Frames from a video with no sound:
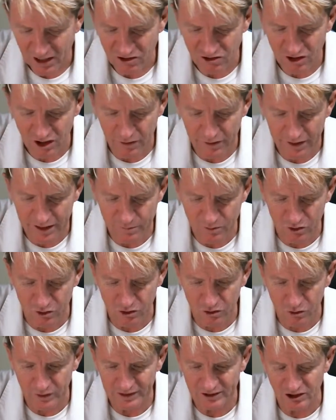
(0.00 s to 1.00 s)
So any
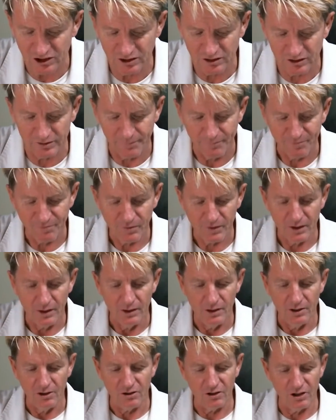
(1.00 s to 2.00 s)
more questions,
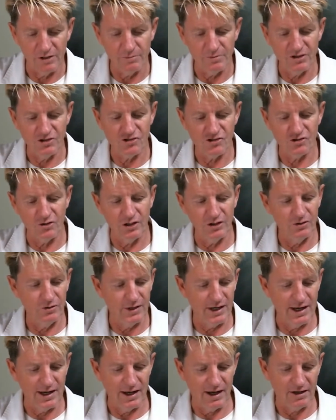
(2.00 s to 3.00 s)
don't be shy
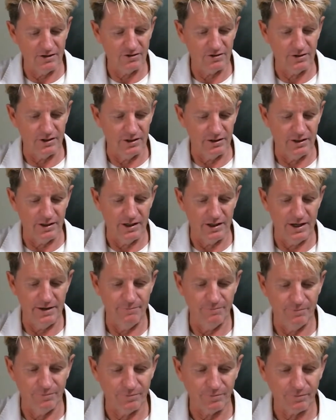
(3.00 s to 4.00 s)
to ask, okay?